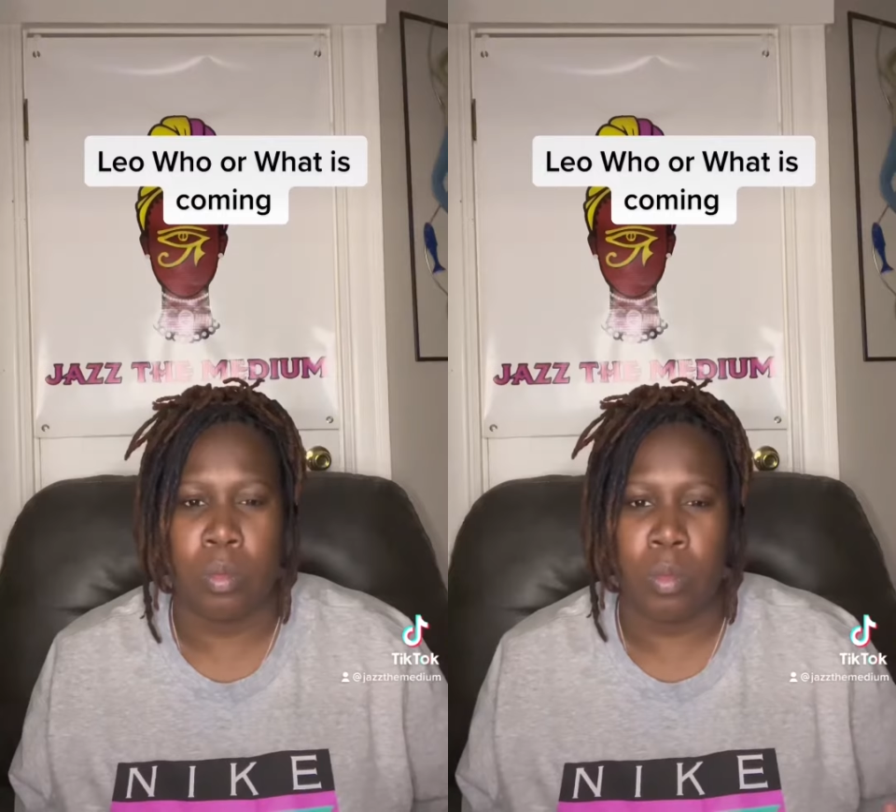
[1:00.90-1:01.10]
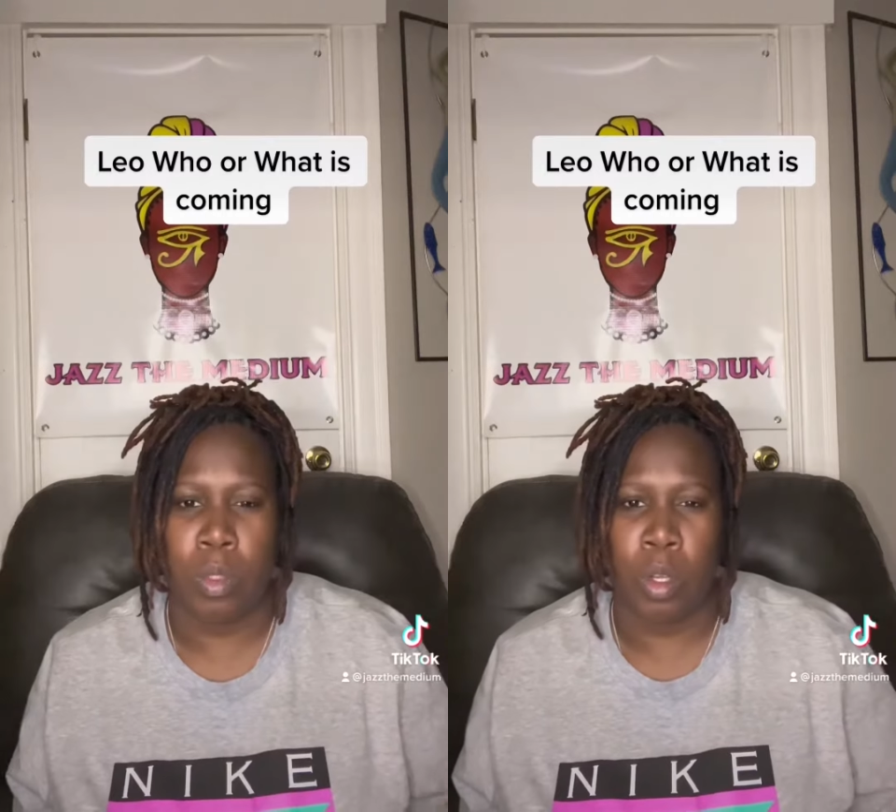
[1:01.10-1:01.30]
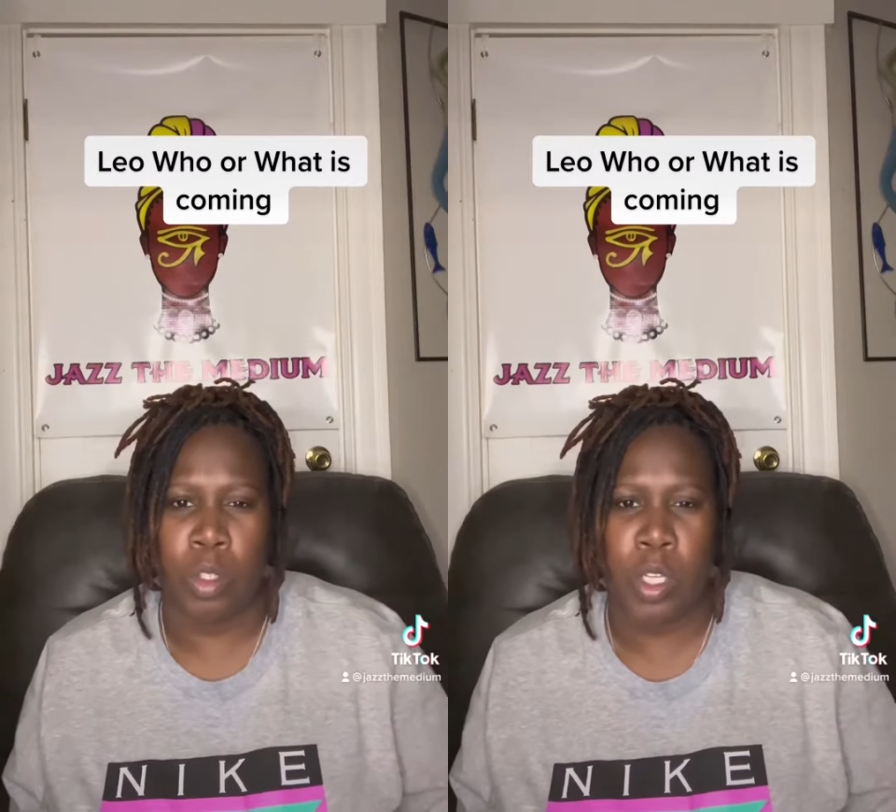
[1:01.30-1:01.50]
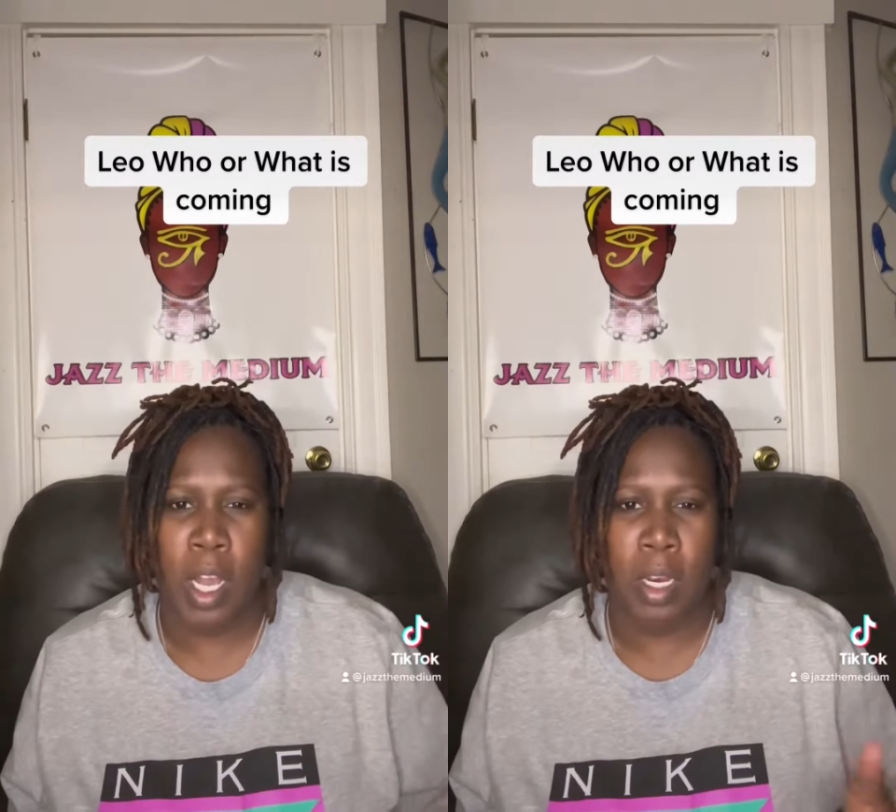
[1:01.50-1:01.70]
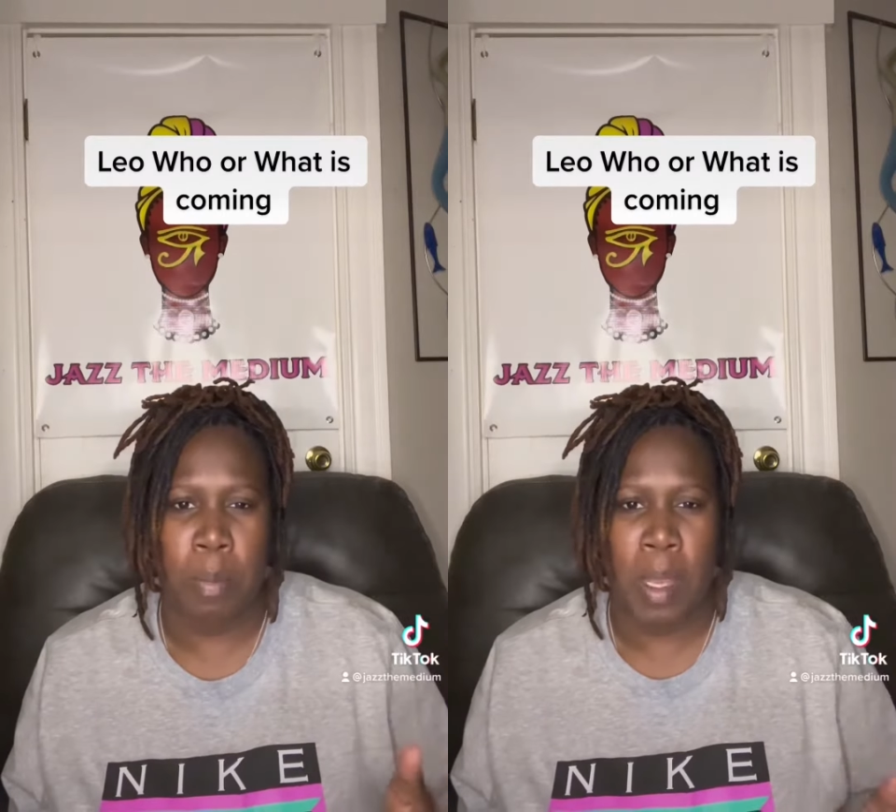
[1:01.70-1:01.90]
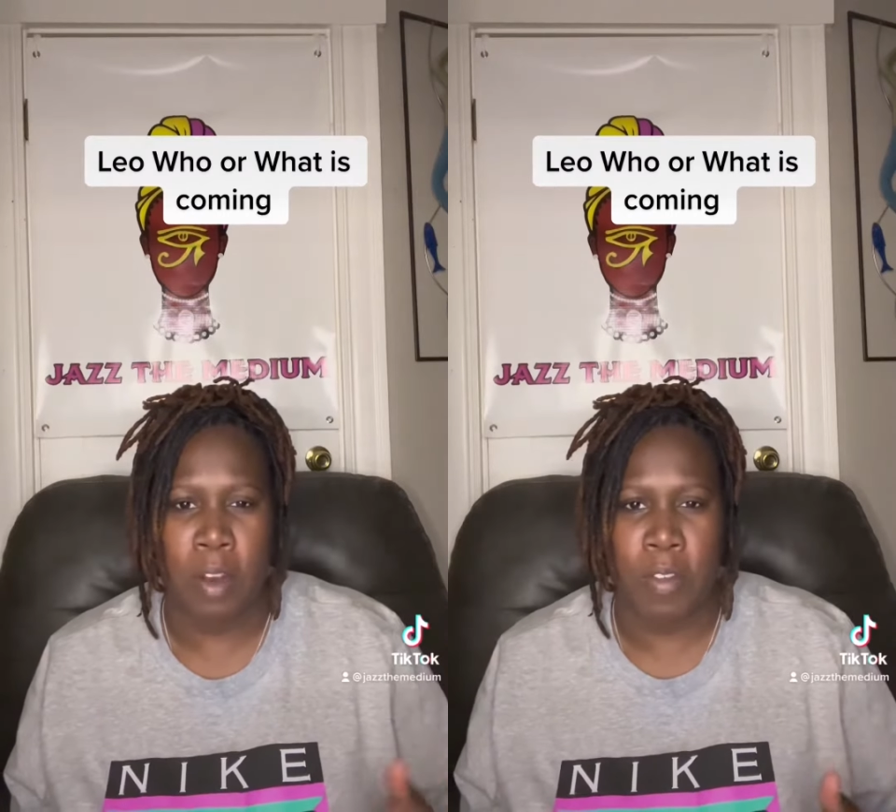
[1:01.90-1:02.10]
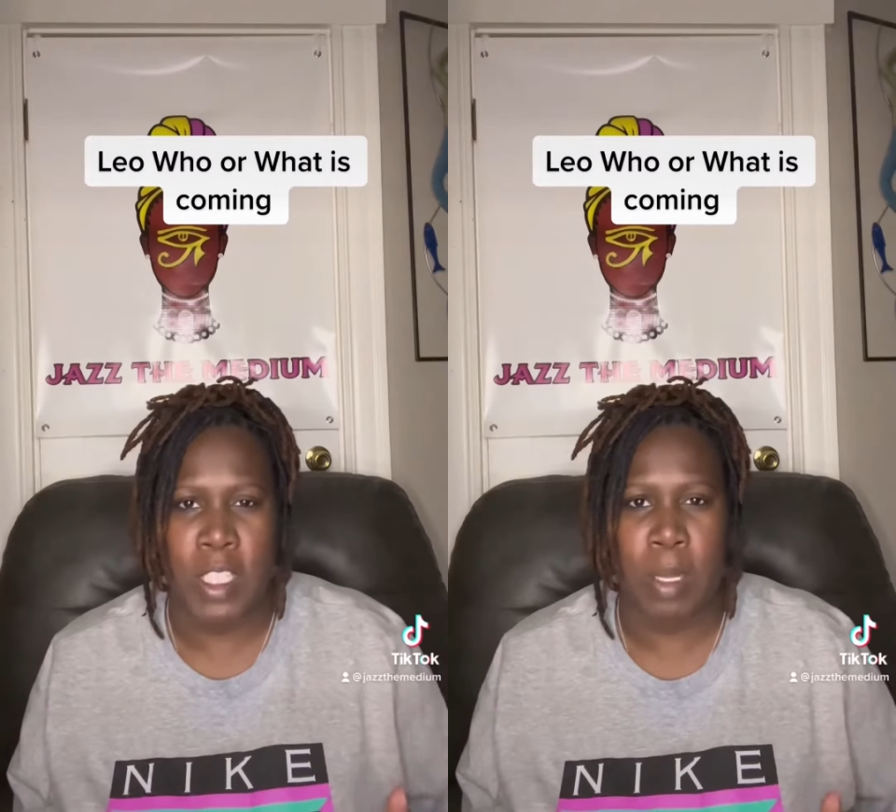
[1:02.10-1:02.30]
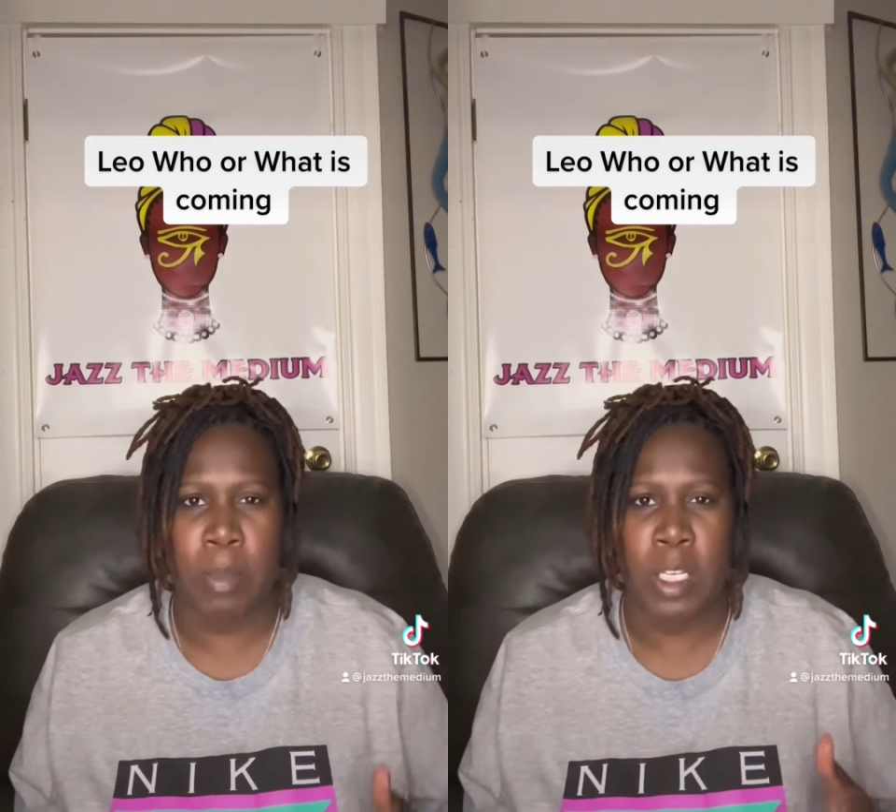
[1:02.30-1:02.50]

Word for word: you're trying to manifest something